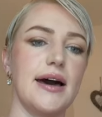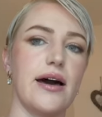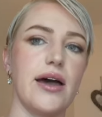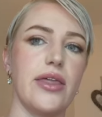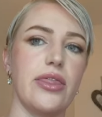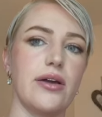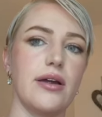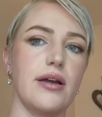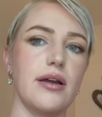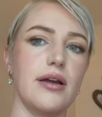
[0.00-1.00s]

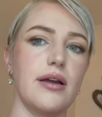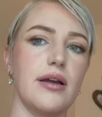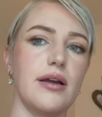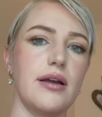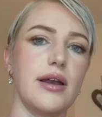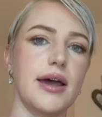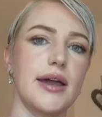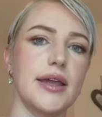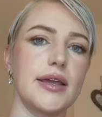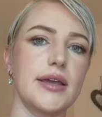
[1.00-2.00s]
either
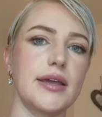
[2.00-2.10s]
like